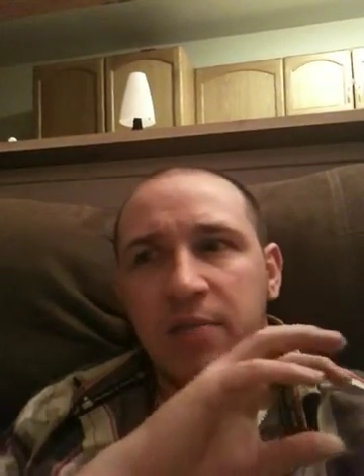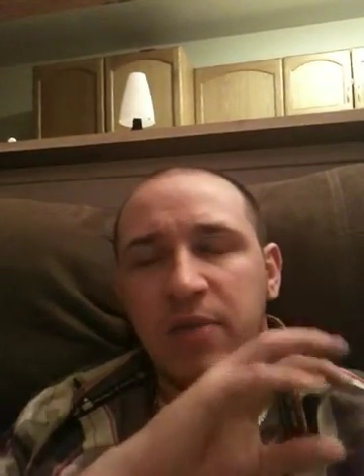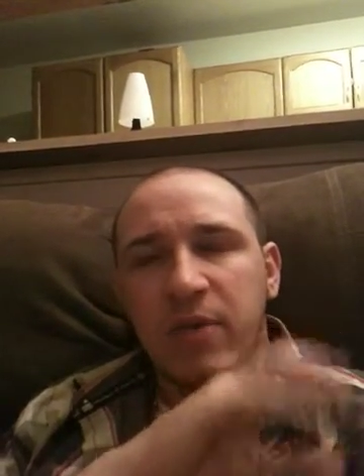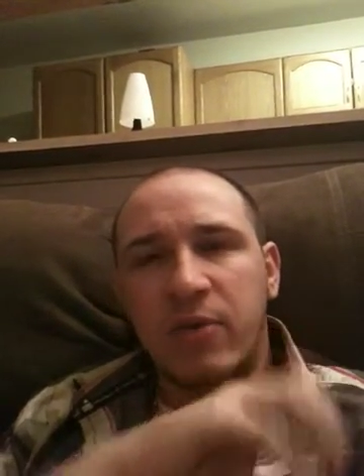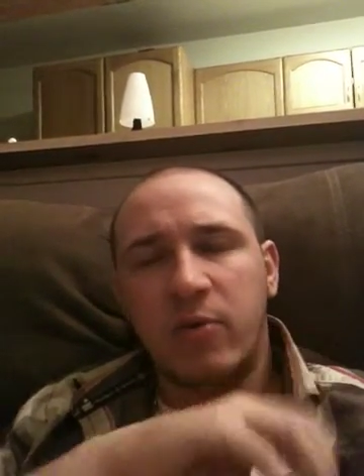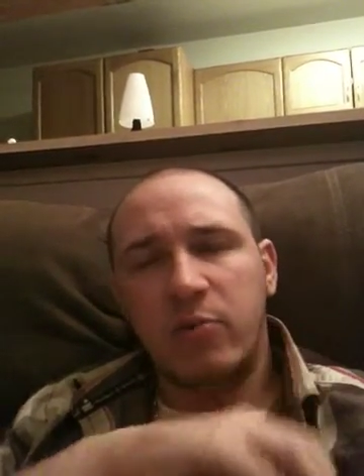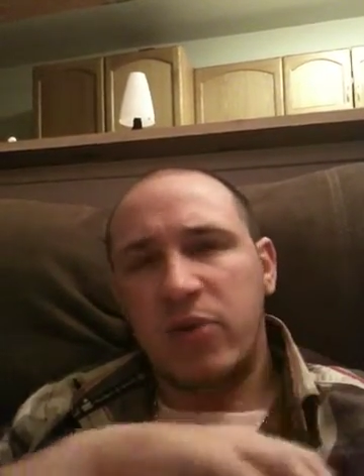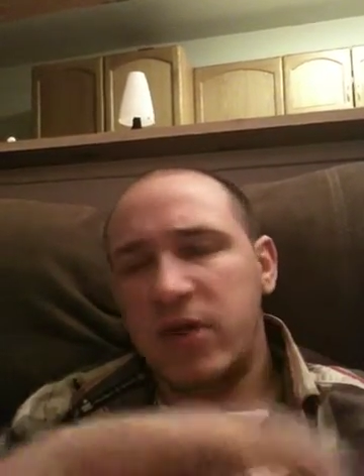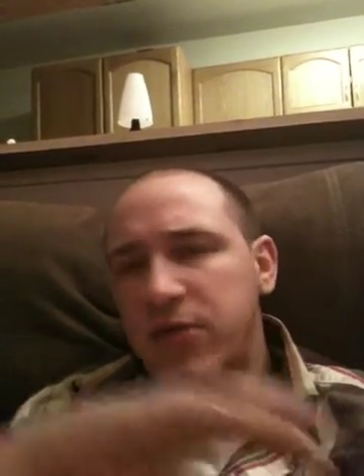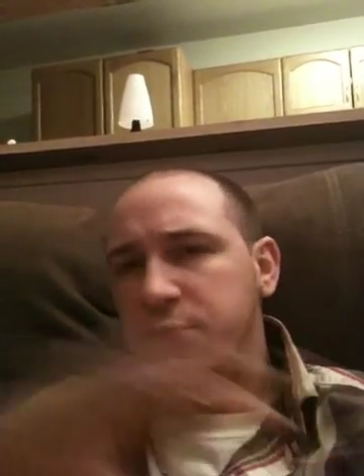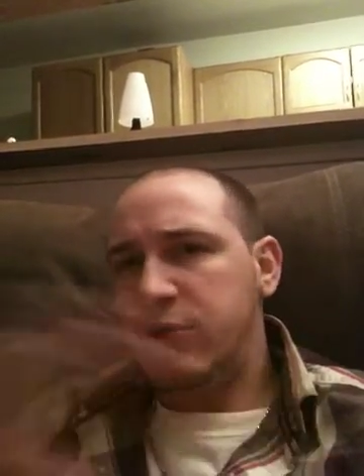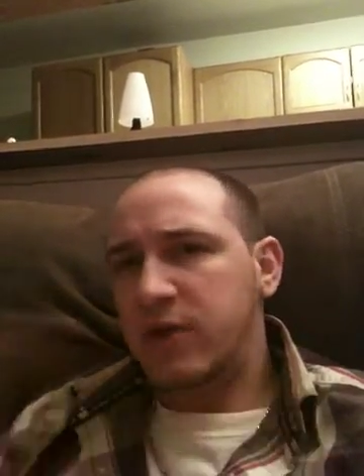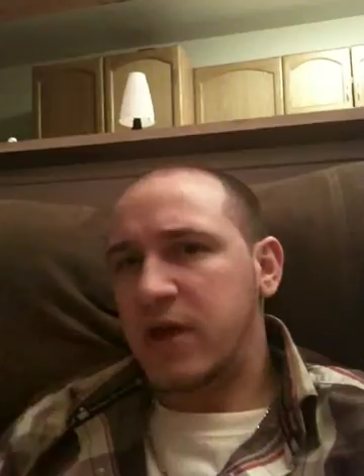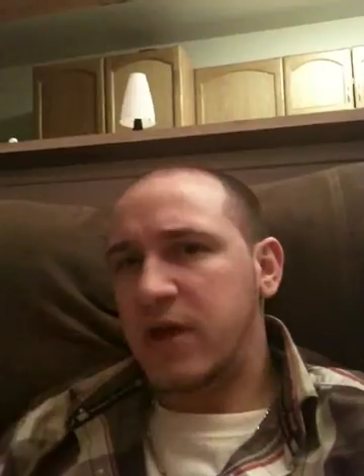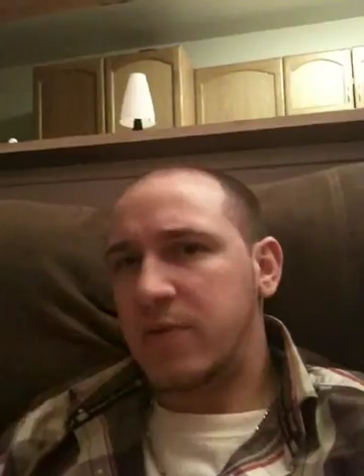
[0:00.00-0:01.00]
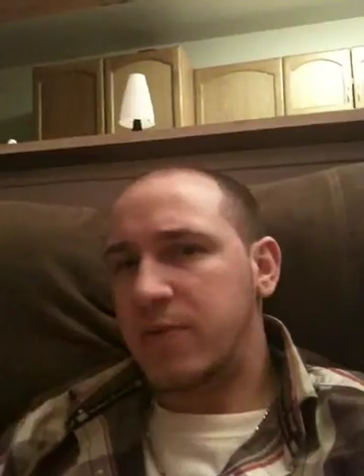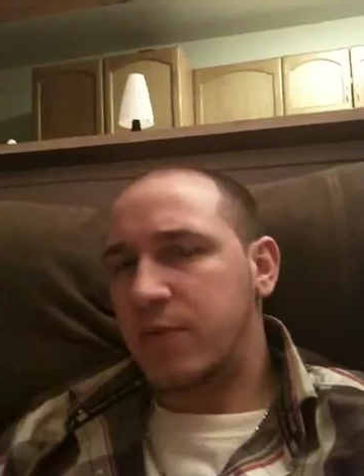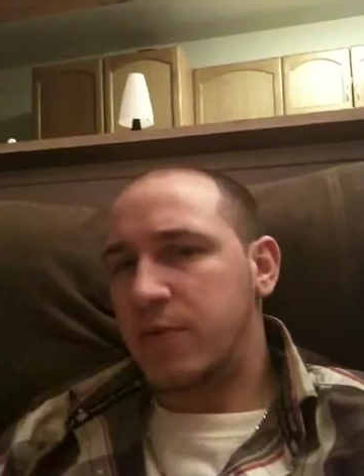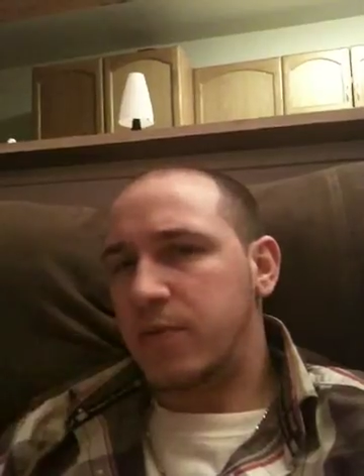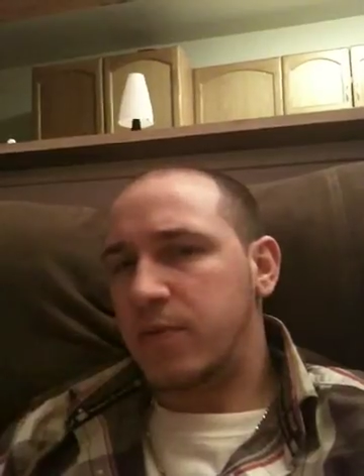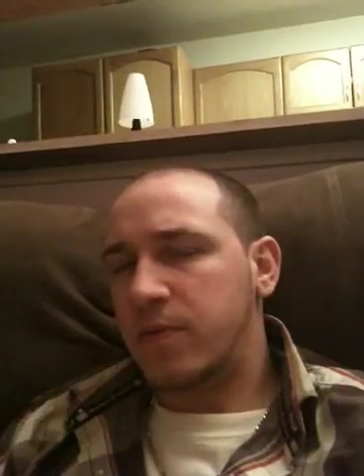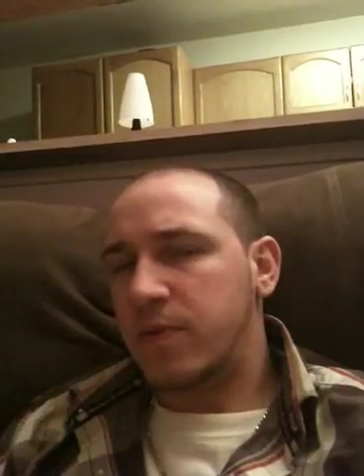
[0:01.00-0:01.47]
be able to play through the game
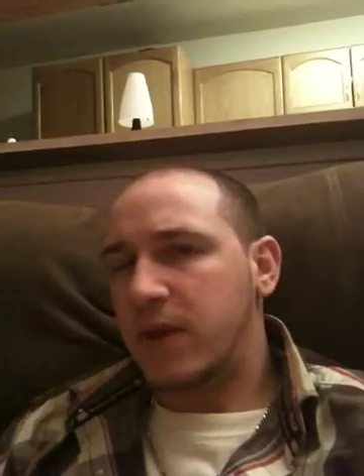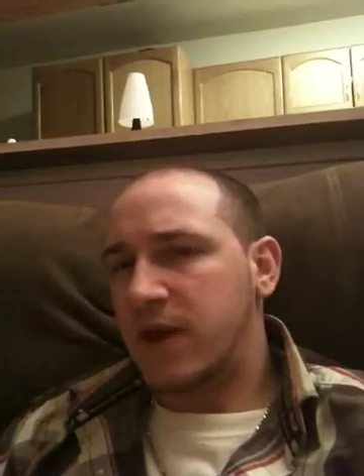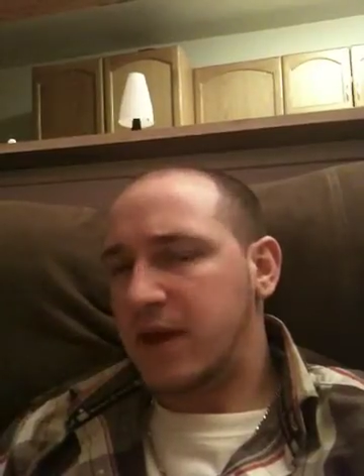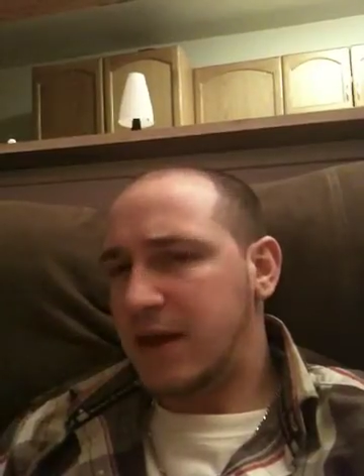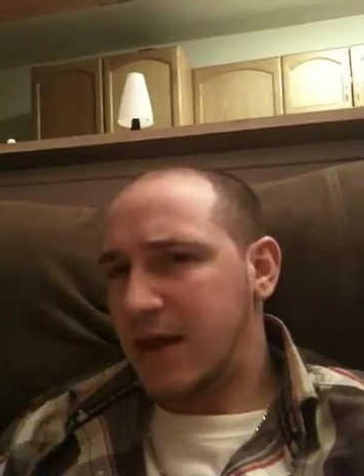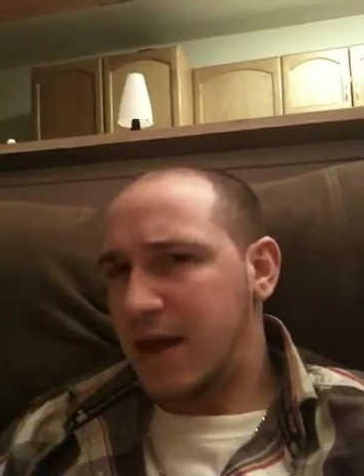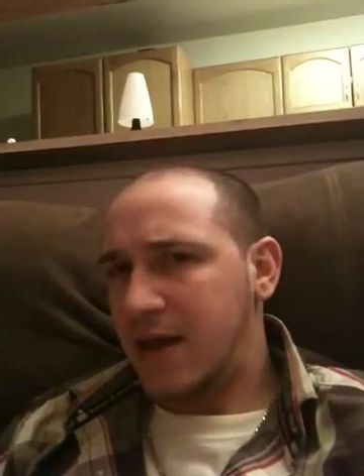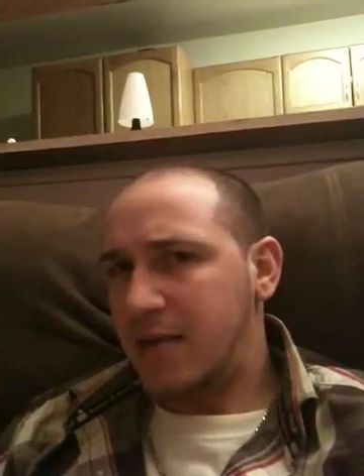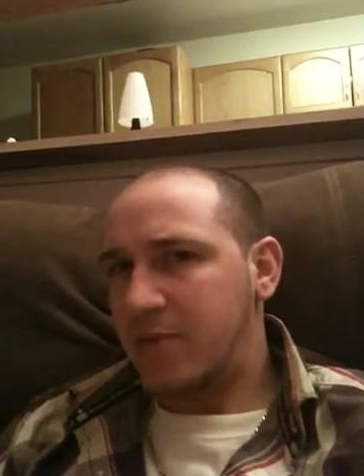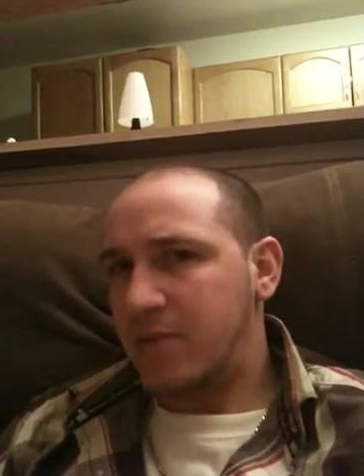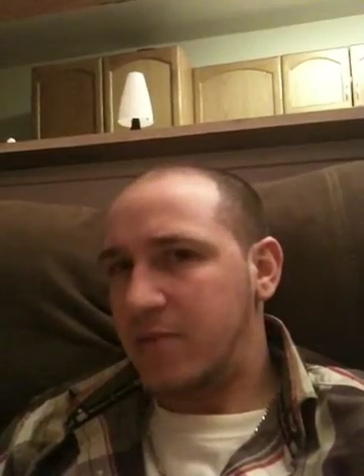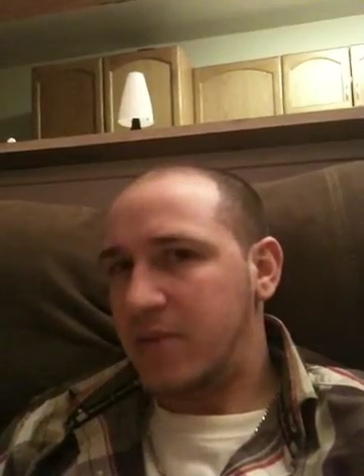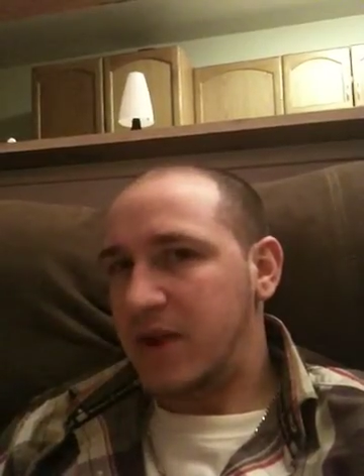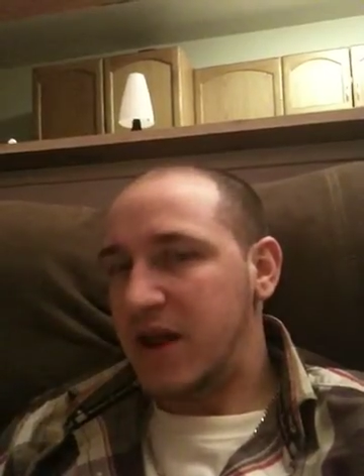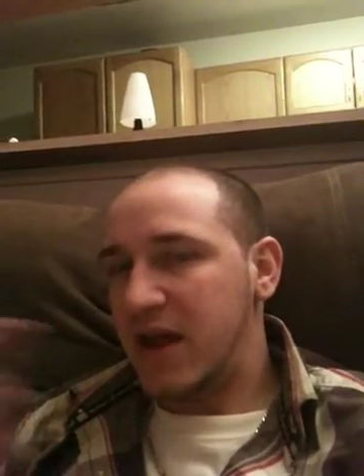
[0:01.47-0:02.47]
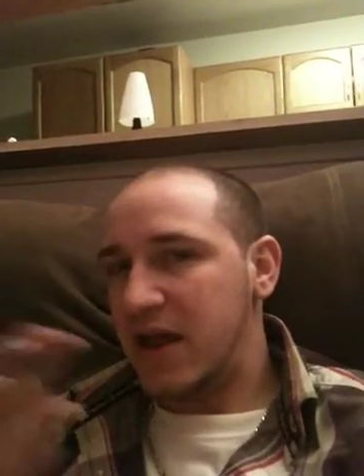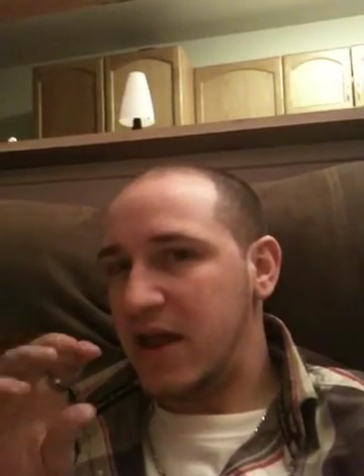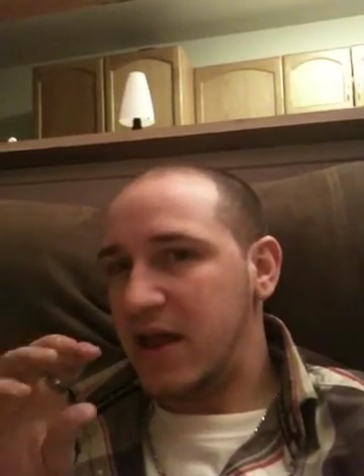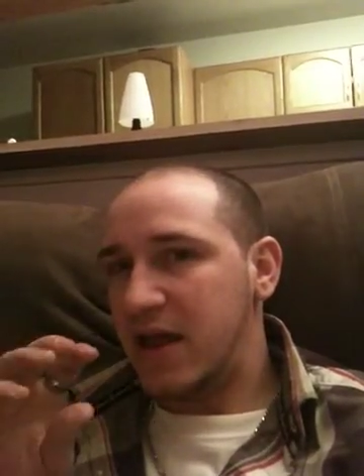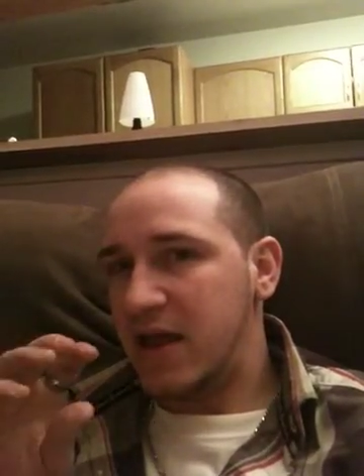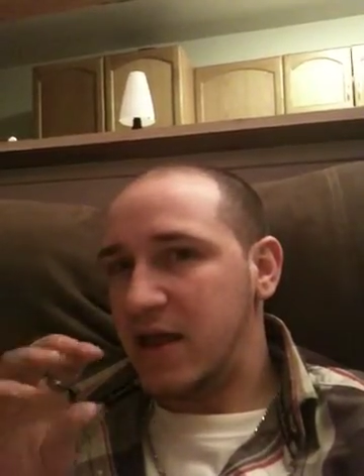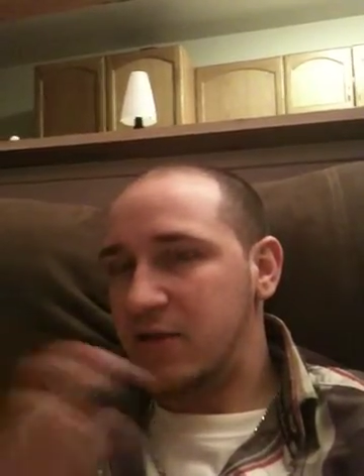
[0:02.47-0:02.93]
again, but
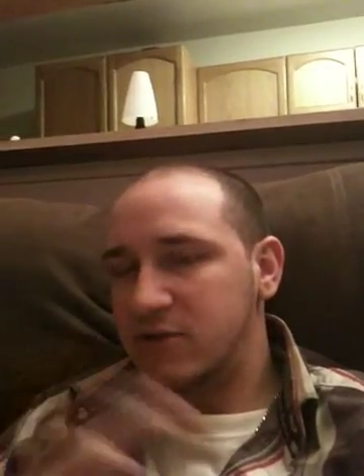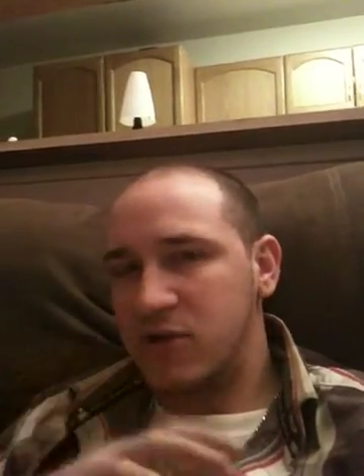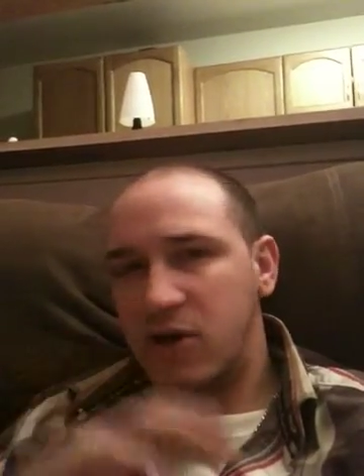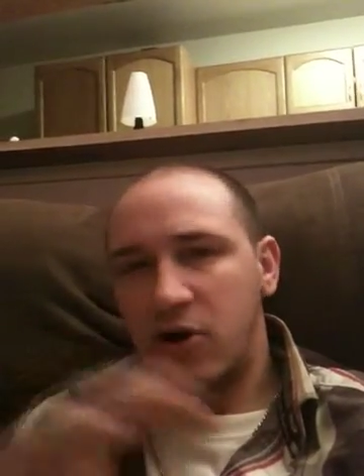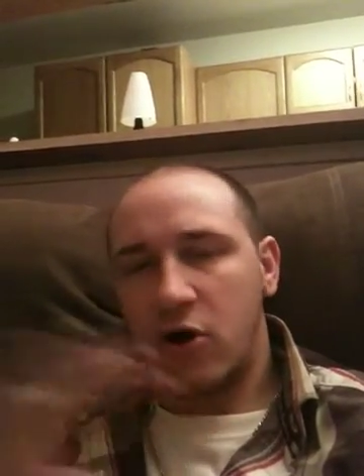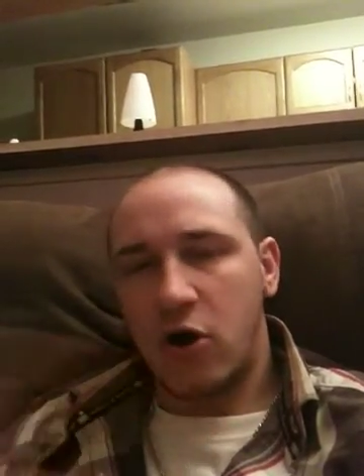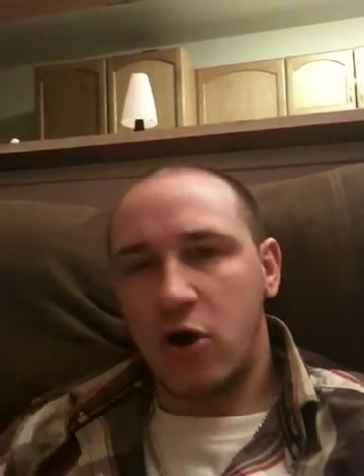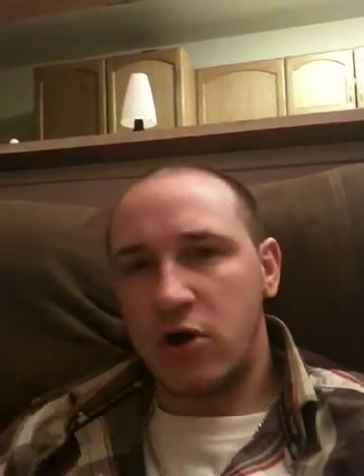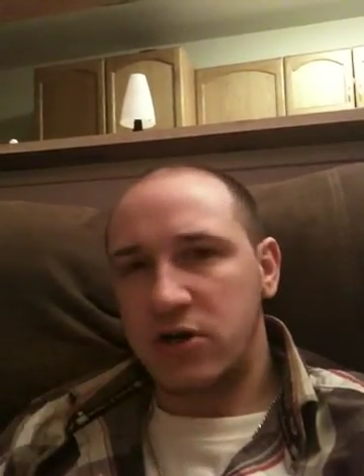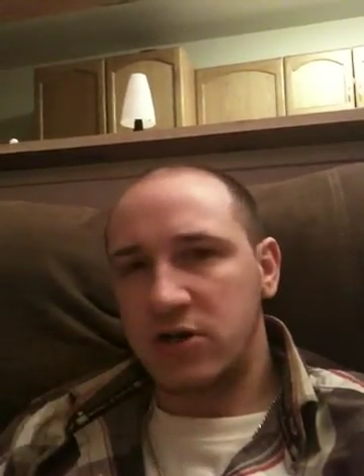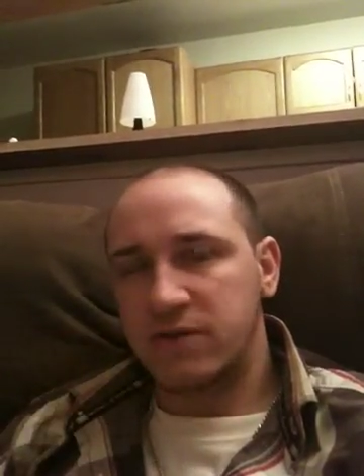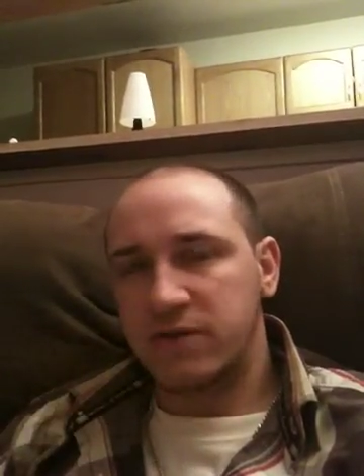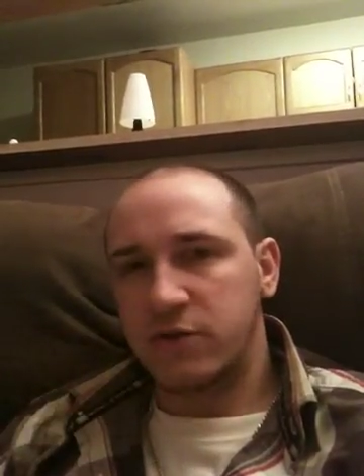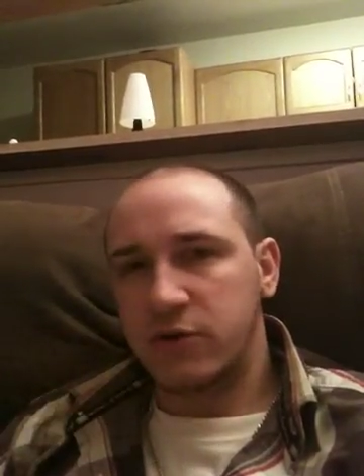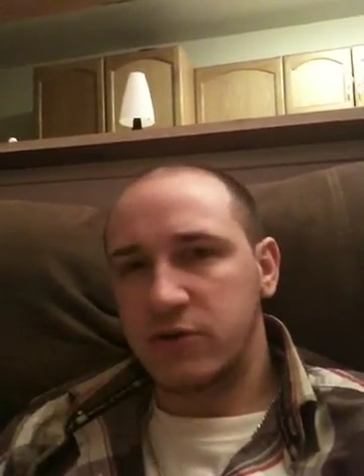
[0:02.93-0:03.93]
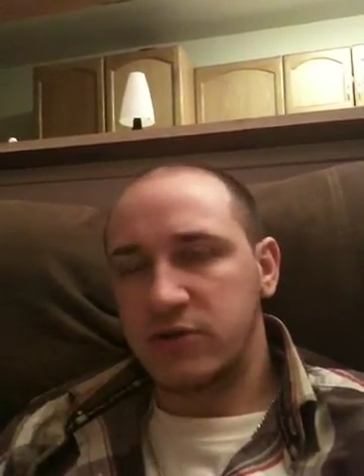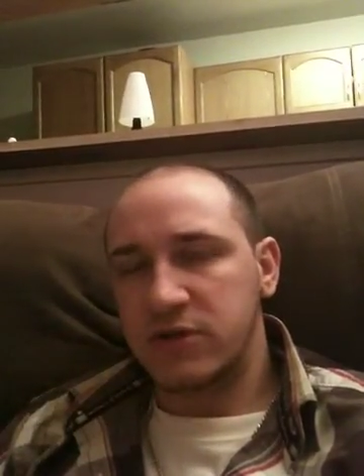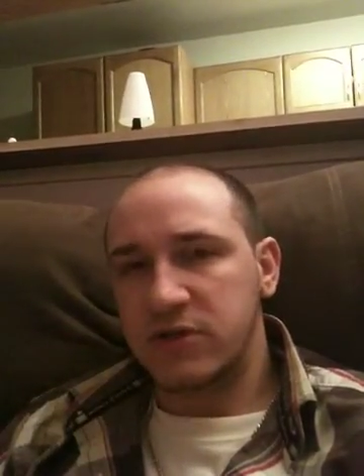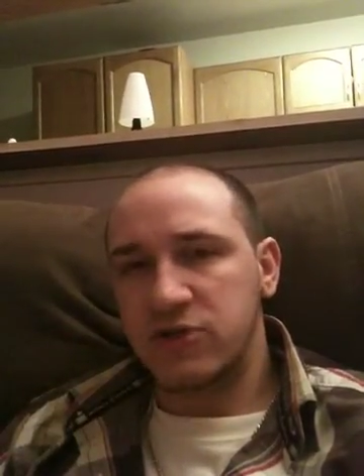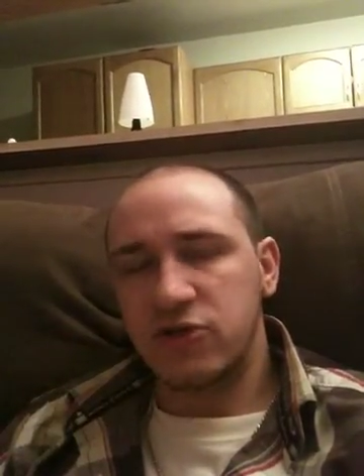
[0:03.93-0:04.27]
it was on a harder difficulty.